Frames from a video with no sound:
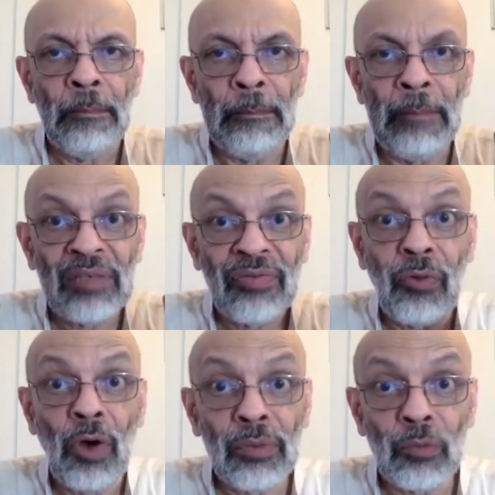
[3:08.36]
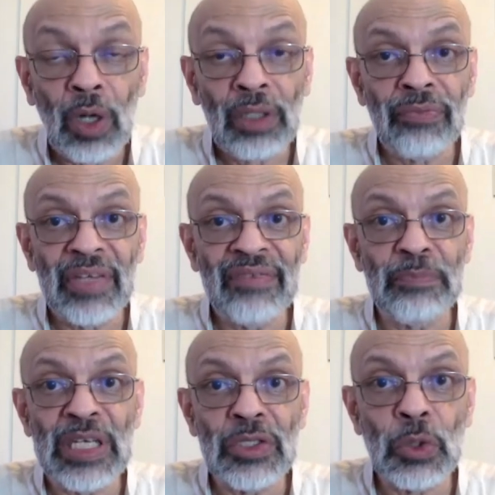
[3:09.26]
But for what we've
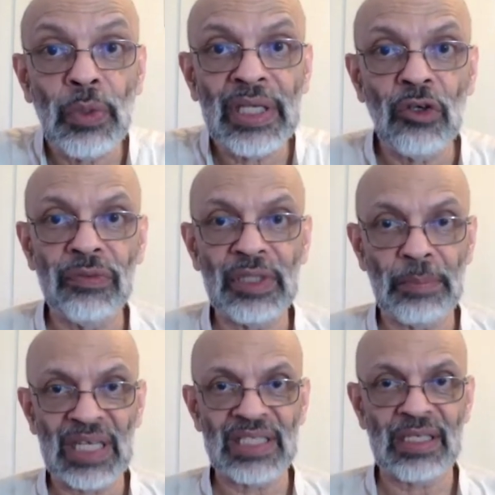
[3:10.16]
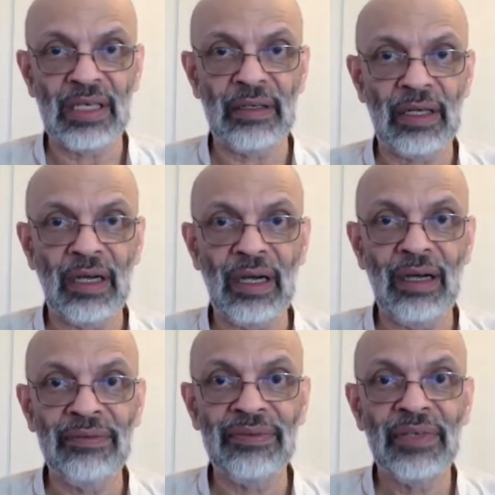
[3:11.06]
been doing over the past year and a
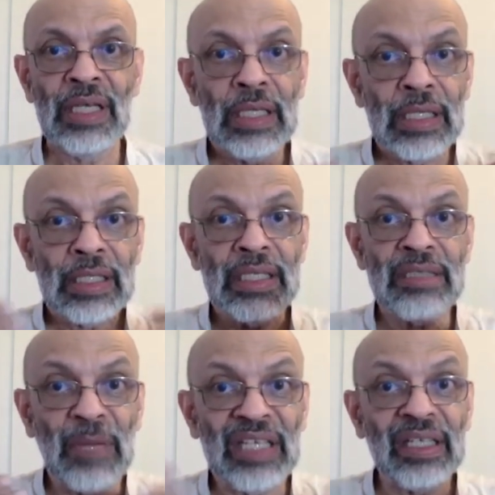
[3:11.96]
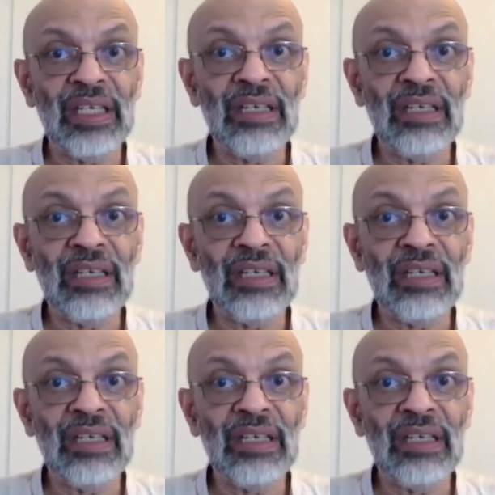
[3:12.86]
half is maintaining